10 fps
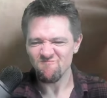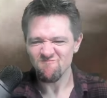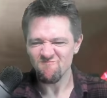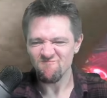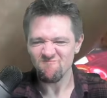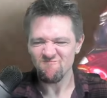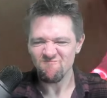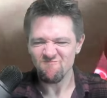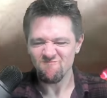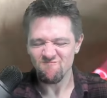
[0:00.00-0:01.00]

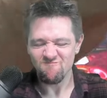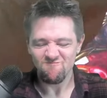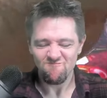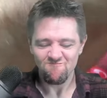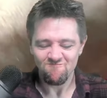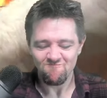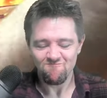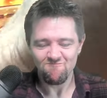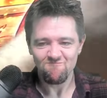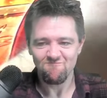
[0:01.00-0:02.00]
Nobody speaks.